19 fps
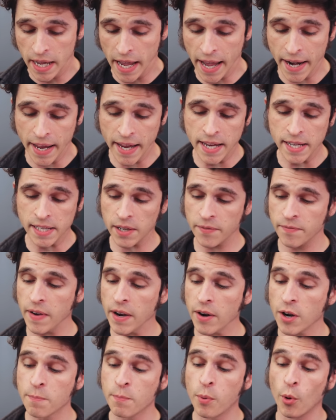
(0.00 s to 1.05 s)
And it is a
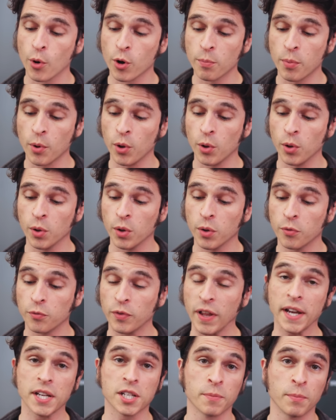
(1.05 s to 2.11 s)
very portable,
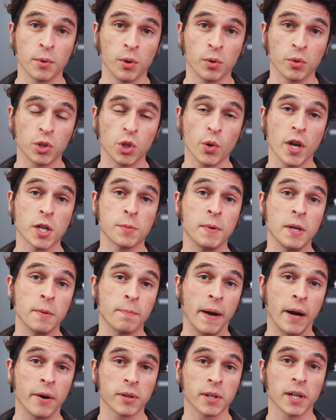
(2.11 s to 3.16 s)
flexible, USB
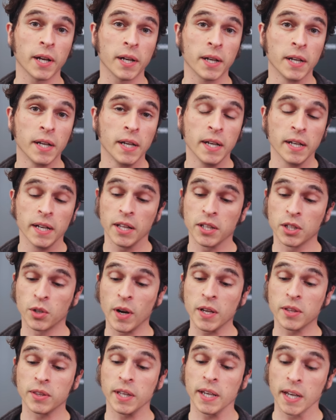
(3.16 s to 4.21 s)
powered light. Now the
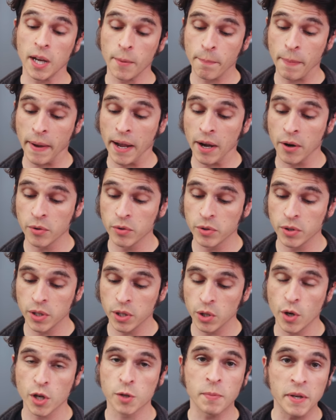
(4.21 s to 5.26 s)
great thing about the
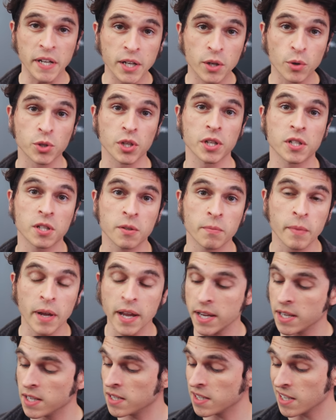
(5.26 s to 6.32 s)
USB ecosystem
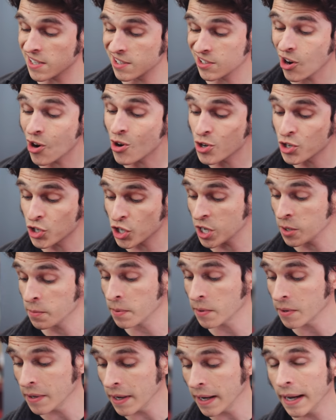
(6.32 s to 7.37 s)
is it's dirt cheap.
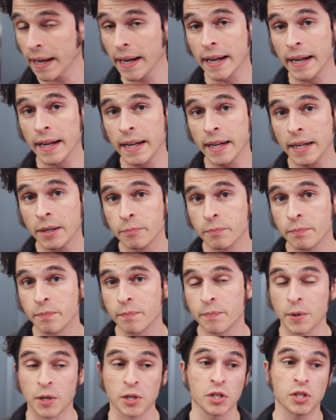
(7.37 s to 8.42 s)
Uh,
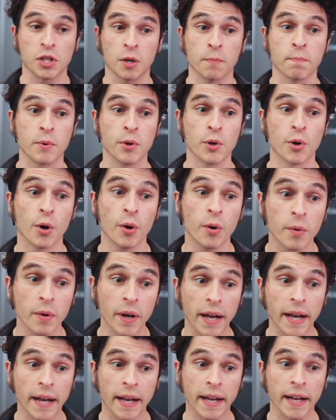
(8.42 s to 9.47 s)
because it's a computer
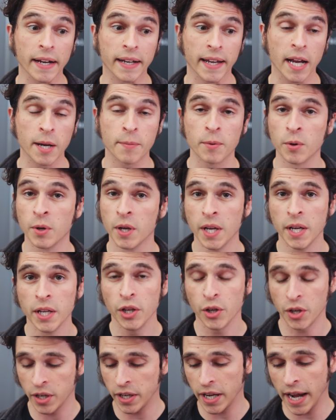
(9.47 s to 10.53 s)
uh, cable,
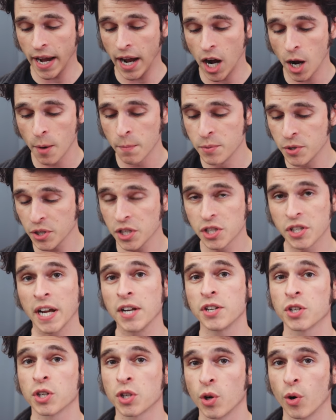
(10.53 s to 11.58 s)
you can get hubs,
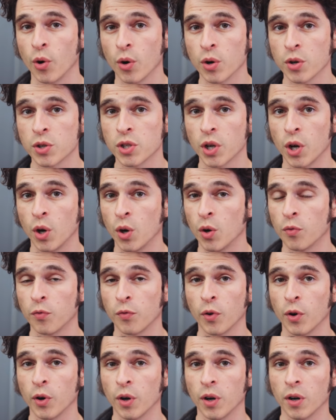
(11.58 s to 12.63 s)
extension cords, all
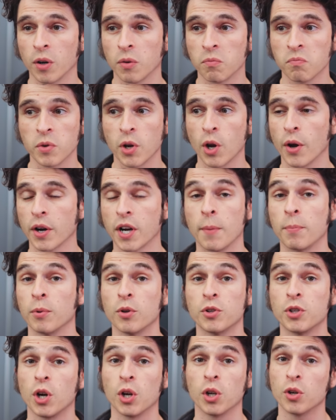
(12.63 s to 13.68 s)
for you know a
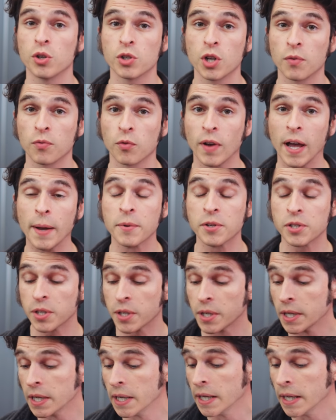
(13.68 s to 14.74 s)
couple of dollars off of Amazon.
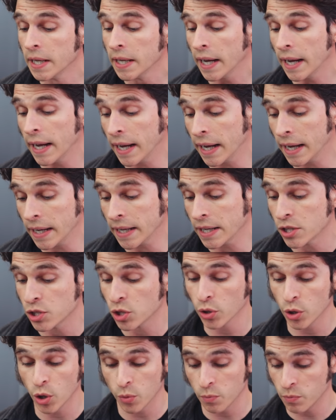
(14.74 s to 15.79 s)
Uh,
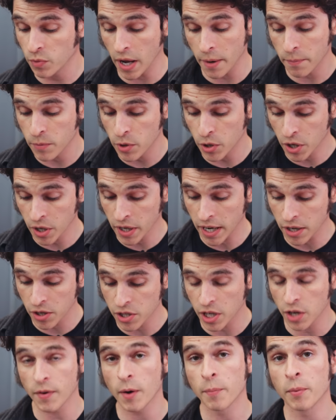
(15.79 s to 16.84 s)
so the, yeah, you can get
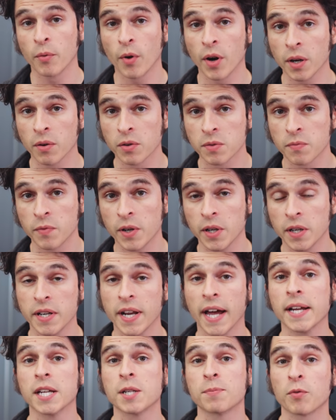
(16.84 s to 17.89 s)
yourself up and running with some very
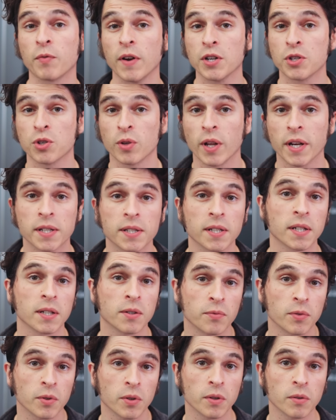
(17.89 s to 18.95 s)
nice professional lighting
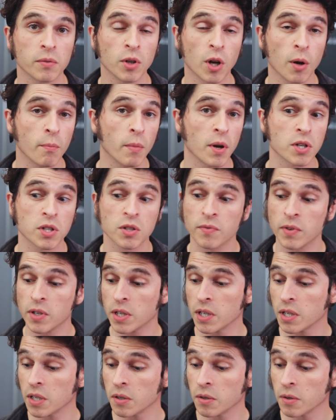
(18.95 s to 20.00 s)
for not much of
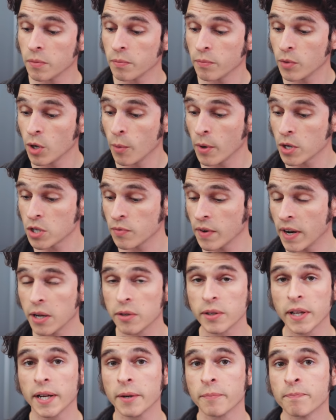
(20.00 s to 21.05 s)
a not much of an
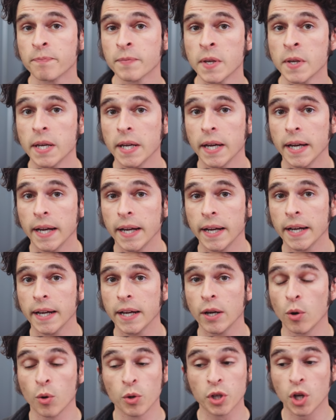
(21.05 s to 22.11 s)
outlay. Uh,
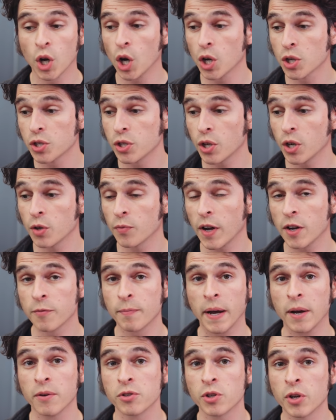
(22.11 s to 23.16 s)
it only costs 35
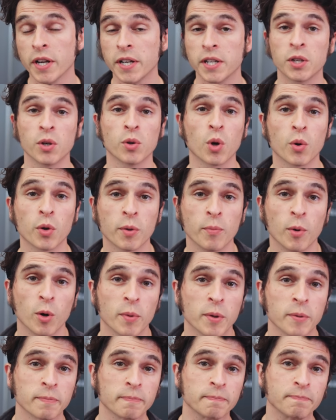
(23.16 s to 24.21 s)
pounds on Indiegogo at the moment.